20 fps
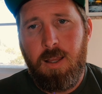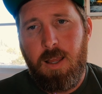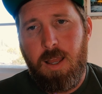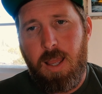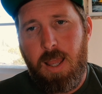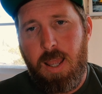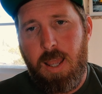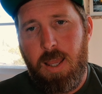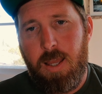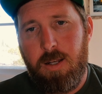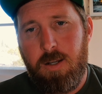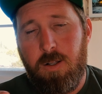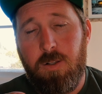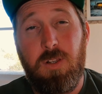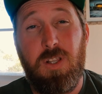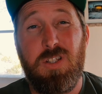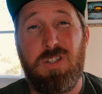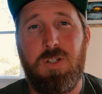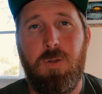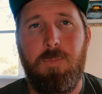and a
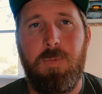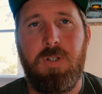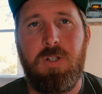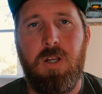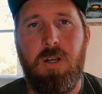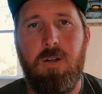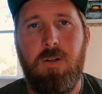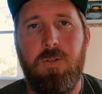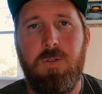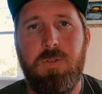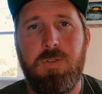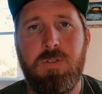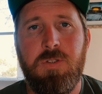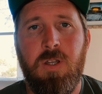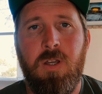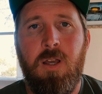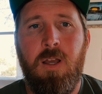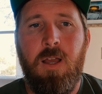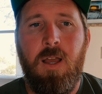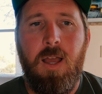list of materials.